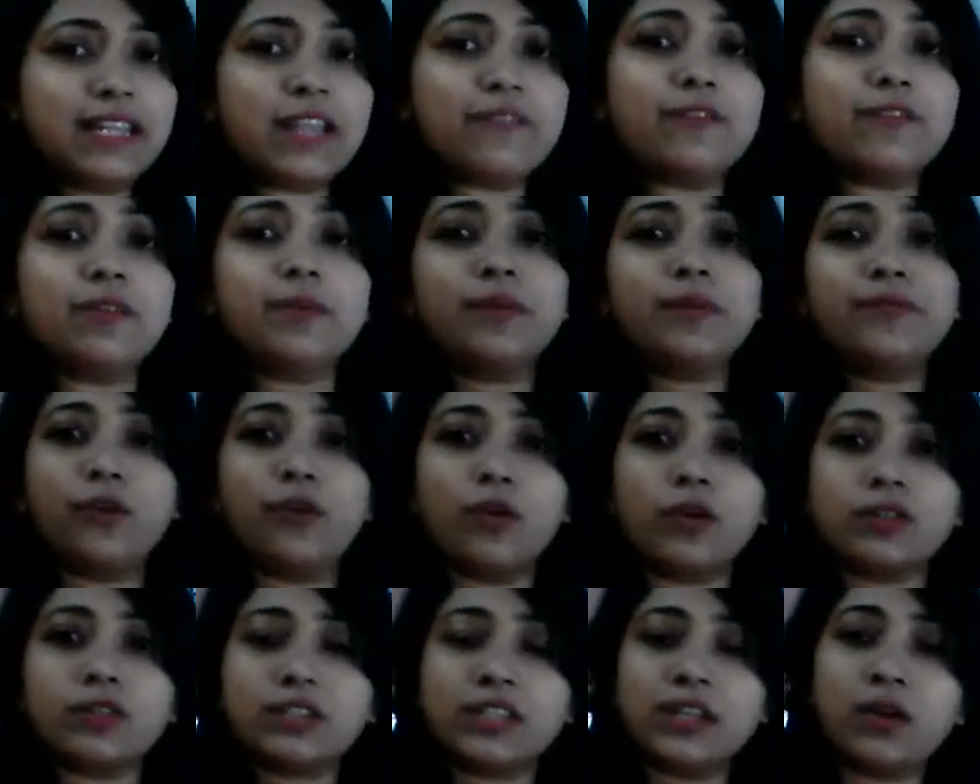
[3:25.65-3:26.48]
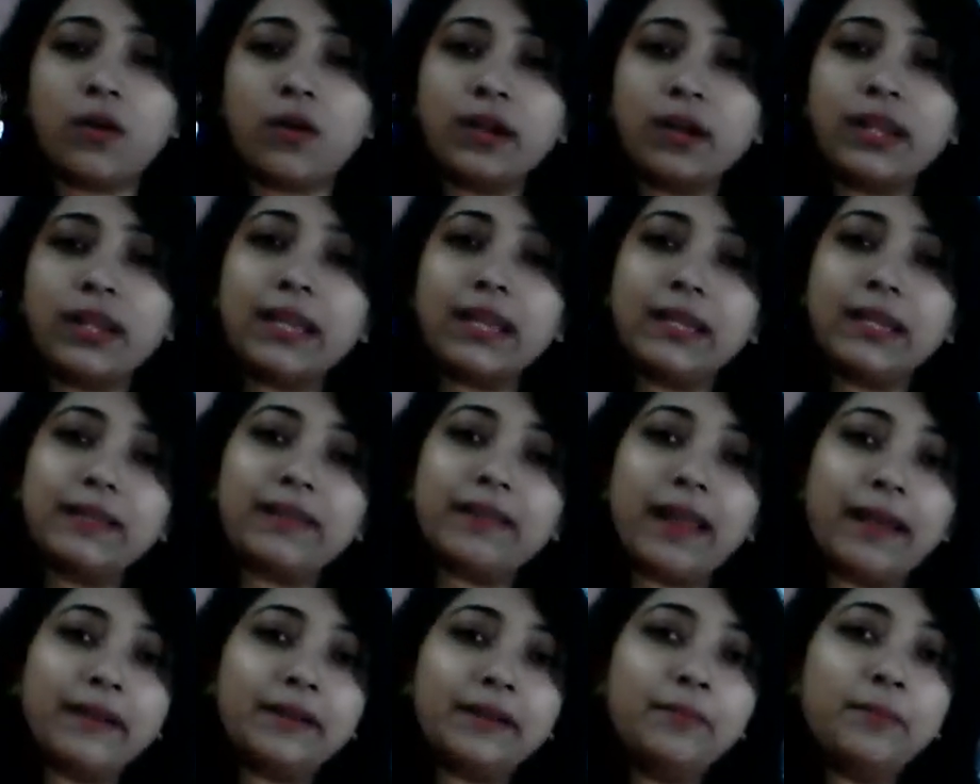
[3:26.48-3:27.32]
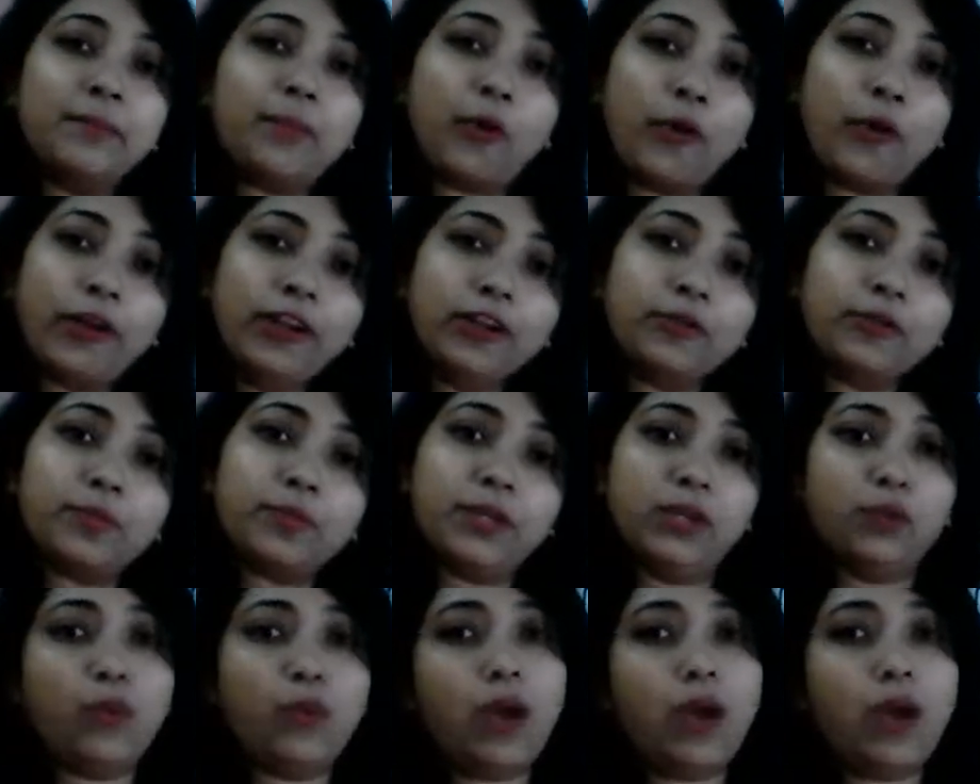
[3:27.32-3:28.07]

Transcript: They will be focusing on any random point P1.